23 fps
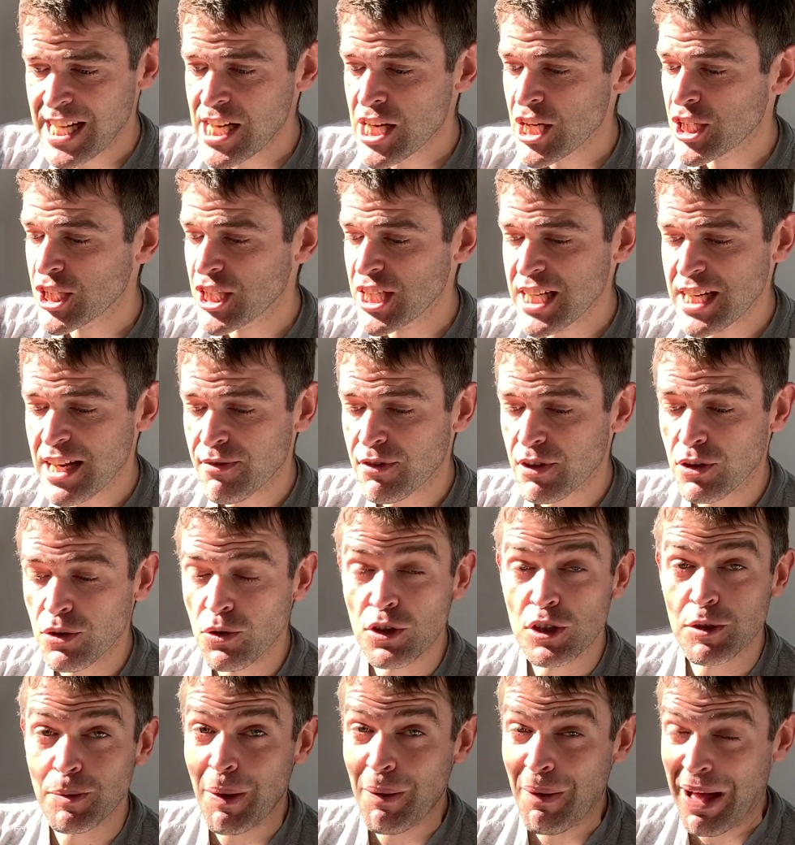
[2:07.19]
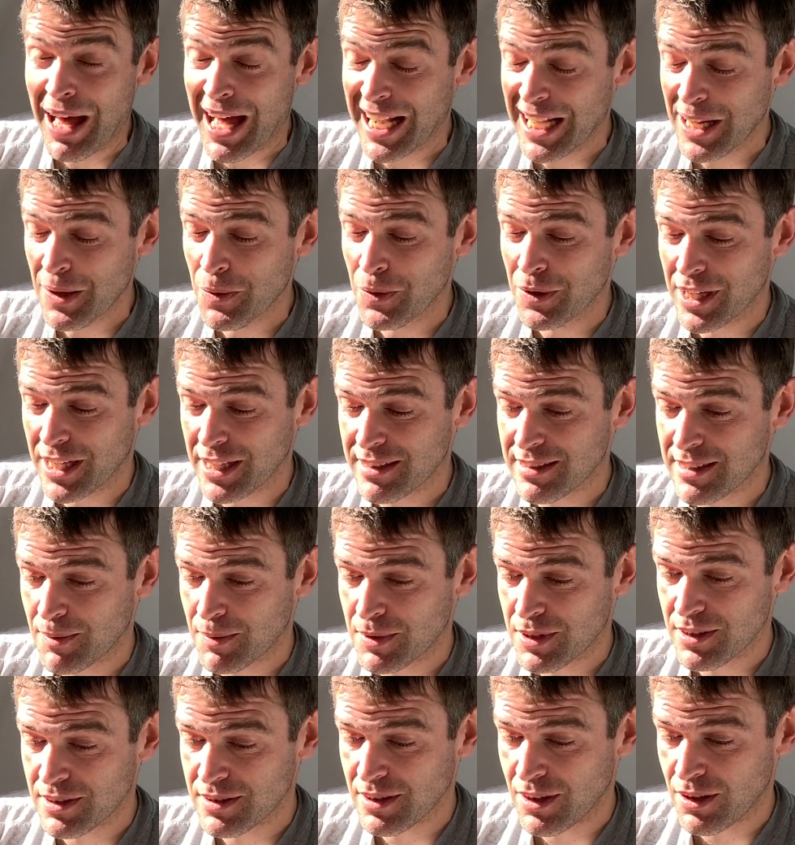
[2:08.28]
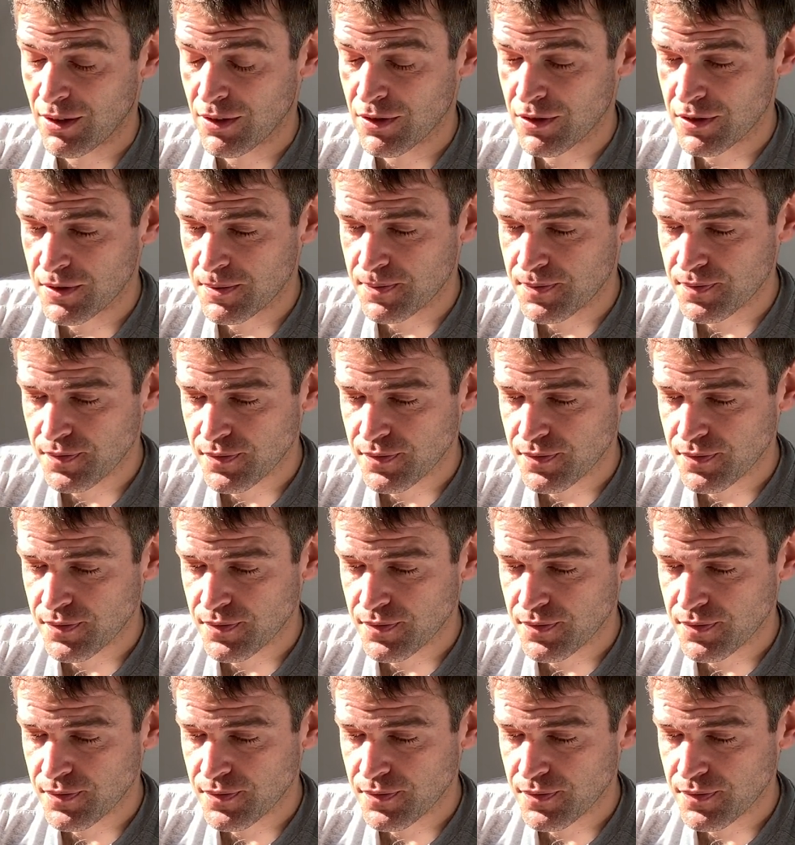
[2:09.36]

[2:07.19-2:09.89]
She never thought about anyone except herself.